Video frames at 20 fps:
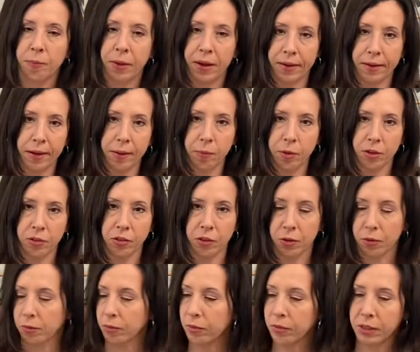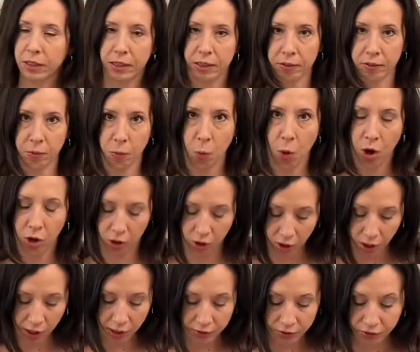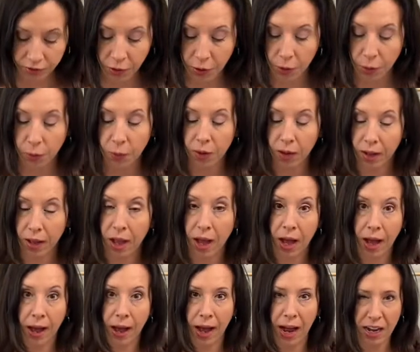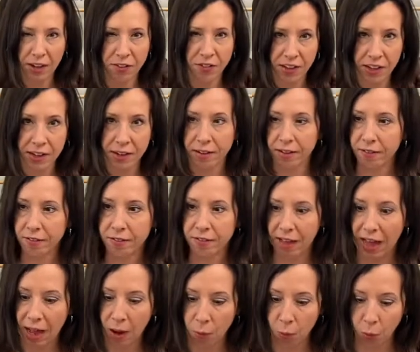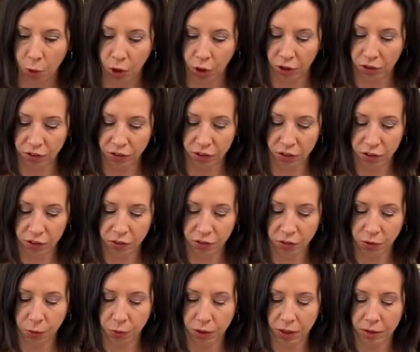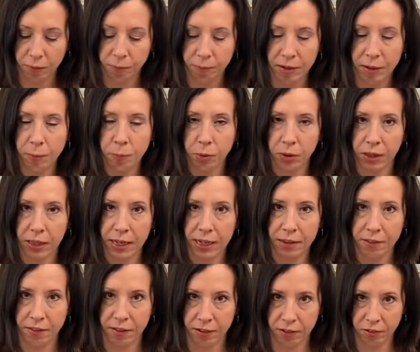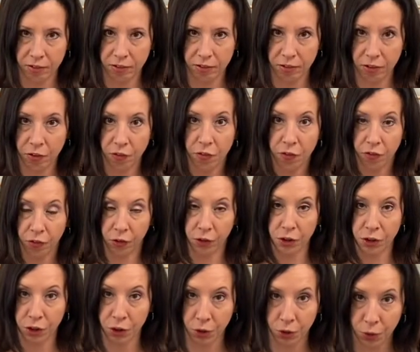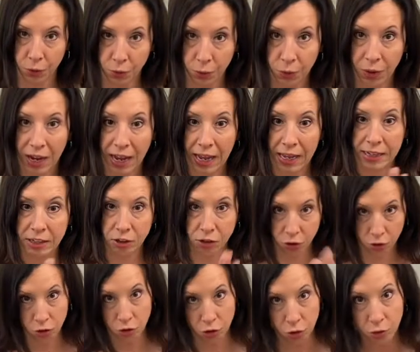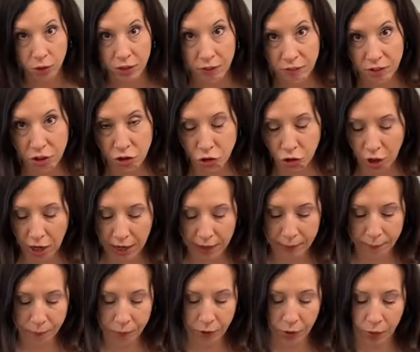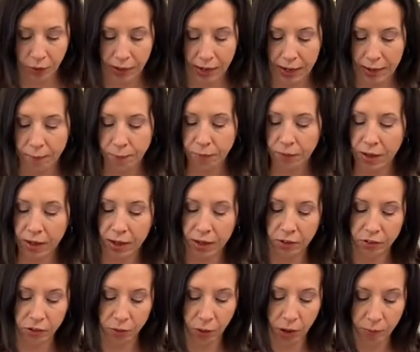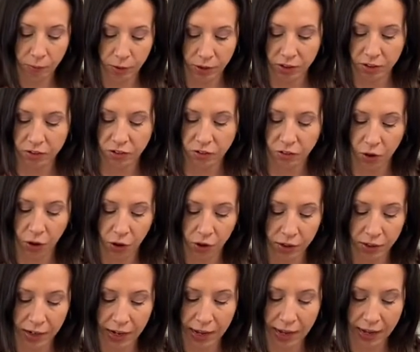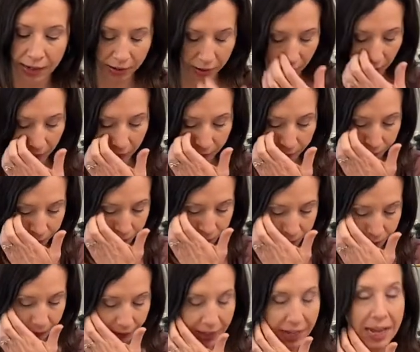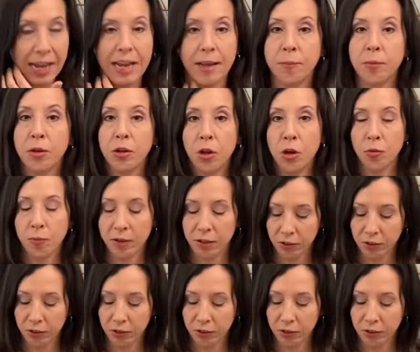but I'm also needing some water. So I think that worked. So let me play this for you and you give it a try, okay? So I'm going to start at A below